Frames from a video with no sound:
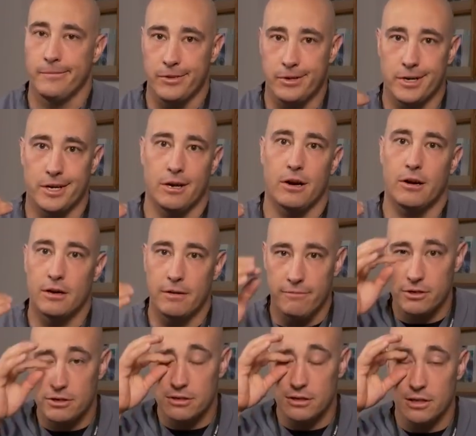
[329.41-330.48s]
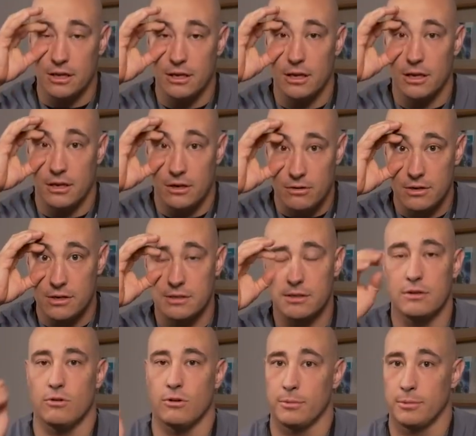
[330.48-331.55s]
you're going to artificially increase
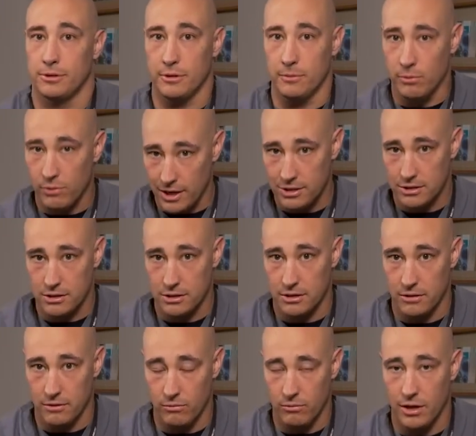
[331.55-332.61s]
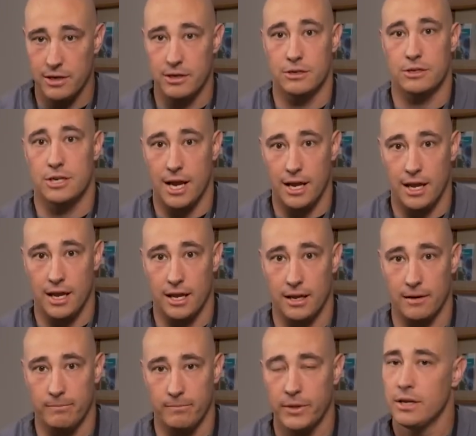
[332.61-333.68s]
the orbital pressure while you're checking it.